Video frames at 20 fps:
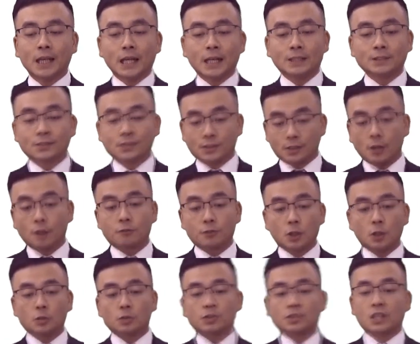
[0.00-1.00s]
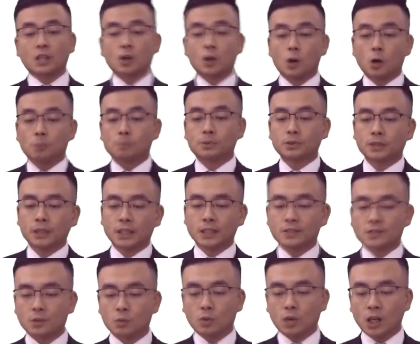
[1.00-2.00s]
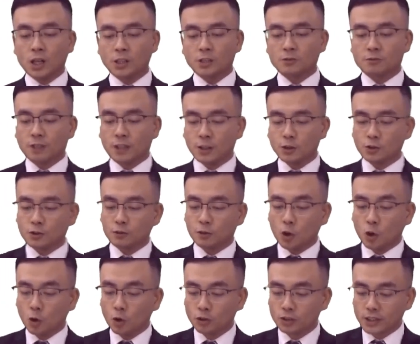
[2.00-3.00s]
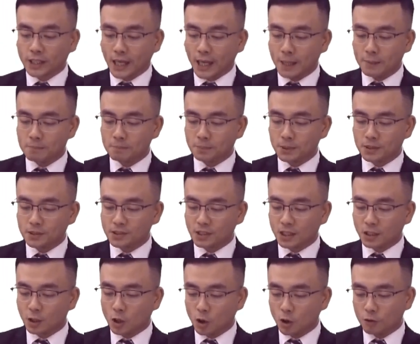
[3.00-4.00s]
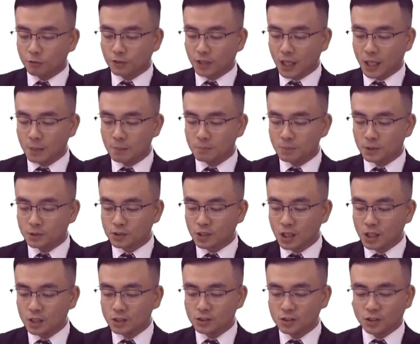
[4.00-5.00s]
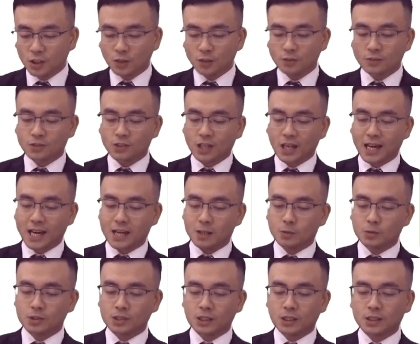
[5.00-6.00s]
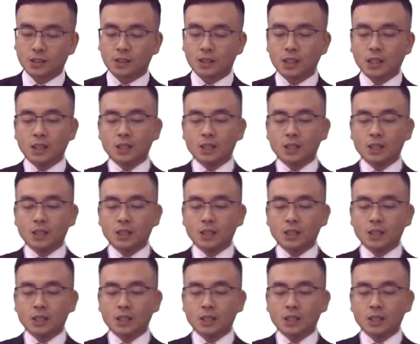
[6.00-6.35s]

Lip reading: And of course, it operates a wide range of on-campus and off-campus student housing,